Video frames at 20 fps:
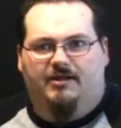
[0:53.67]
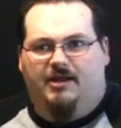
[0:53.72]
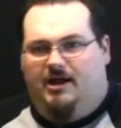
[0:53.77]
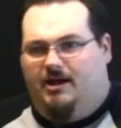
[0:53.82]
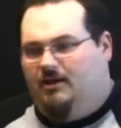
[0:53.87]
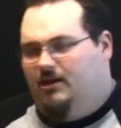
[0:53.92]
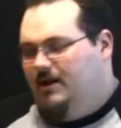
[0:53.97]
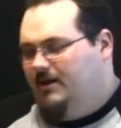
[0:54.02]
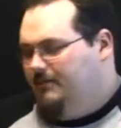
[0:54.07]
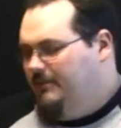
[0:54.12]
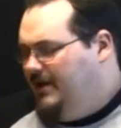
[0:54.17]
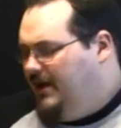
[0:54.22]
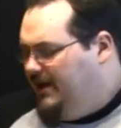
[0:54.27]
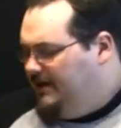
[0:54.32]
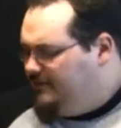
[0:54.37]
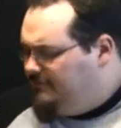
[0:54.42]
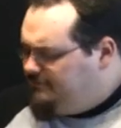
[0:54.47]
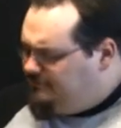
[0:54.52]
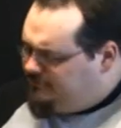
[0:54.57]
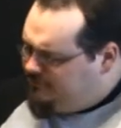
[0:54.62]
not a lot of
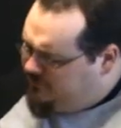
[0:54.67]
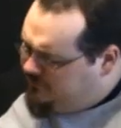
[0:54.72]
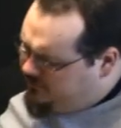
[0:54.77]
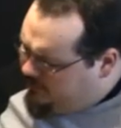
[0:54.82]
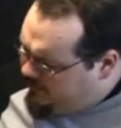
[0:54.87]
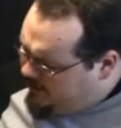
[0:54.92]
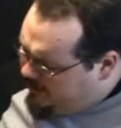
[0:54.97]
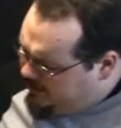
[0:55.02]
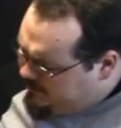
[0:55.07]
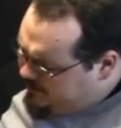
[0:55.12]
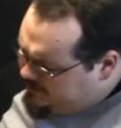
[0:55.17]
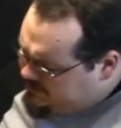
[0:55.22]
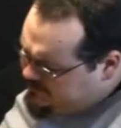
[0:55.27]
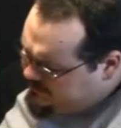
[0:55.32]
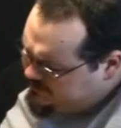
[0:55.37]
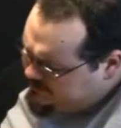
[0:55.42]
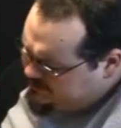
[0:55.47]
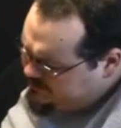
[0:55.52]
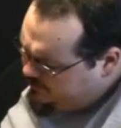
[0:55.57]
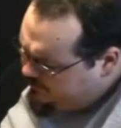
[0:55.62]
meat. So uh, let's
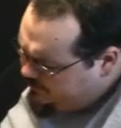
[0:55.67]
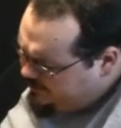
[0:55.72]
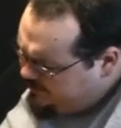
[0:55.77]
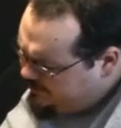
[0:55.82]
go and see. It'll be